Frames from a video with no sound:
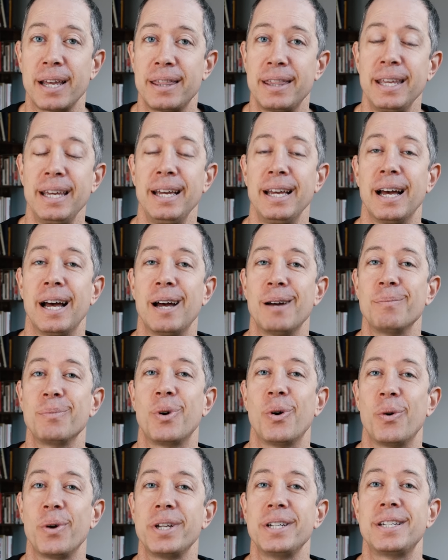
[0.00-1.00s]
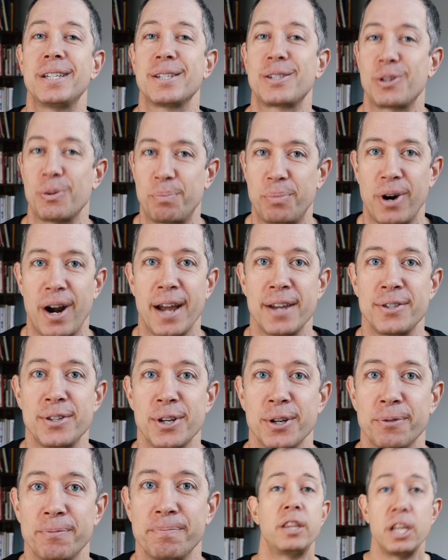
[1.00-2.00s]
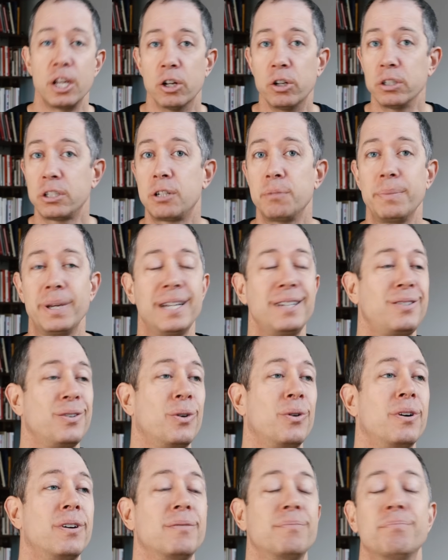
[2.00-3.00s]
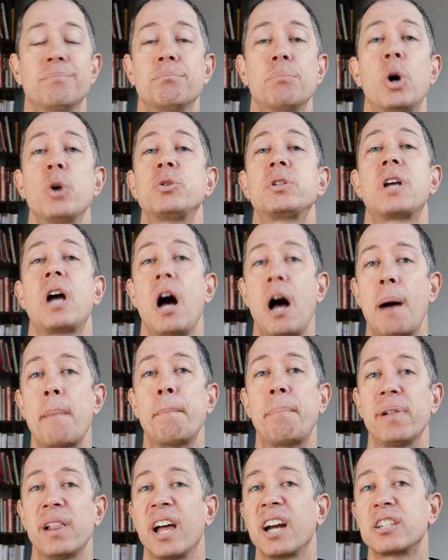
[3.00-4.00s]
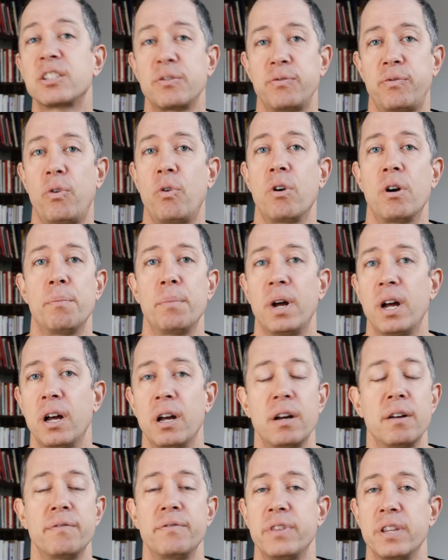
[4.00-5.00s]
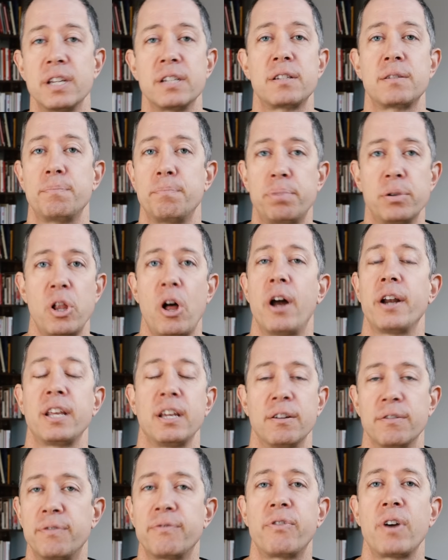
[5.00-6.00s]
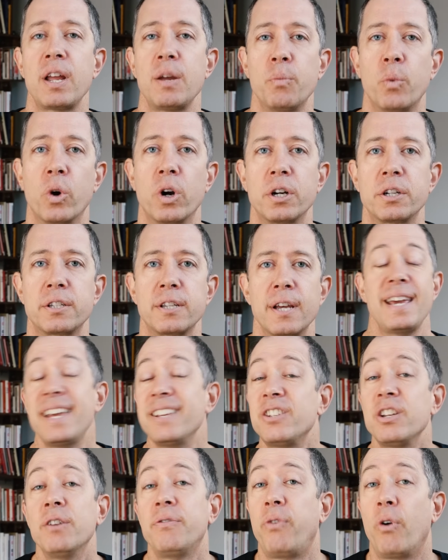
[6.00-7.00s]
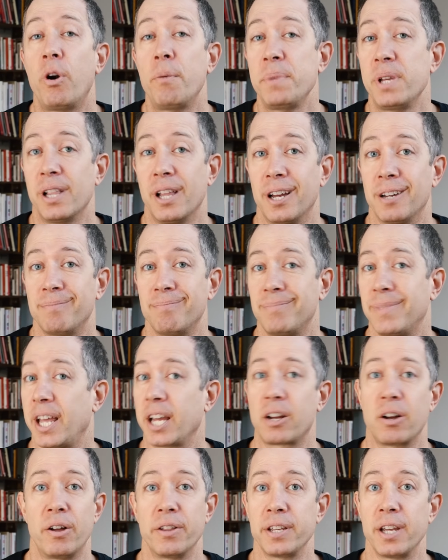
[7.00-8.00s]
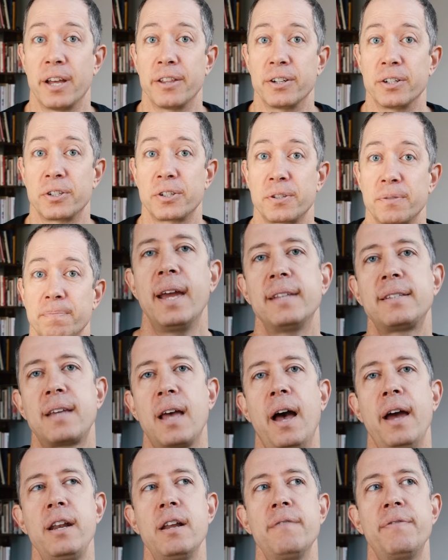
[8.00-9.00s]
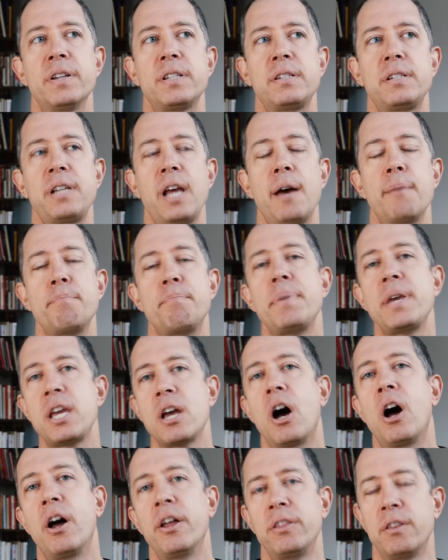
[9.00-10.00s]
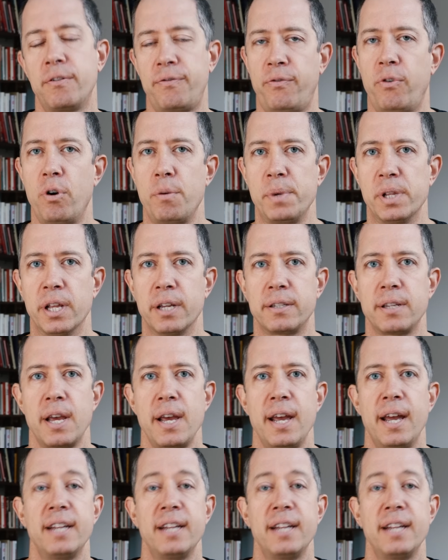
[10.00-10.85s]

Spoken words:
I think I'm going to surprise you. The ultimate or most complex form of this plotting frameworks isn't a formula like all the others. It's kind of a step beyond the formulas.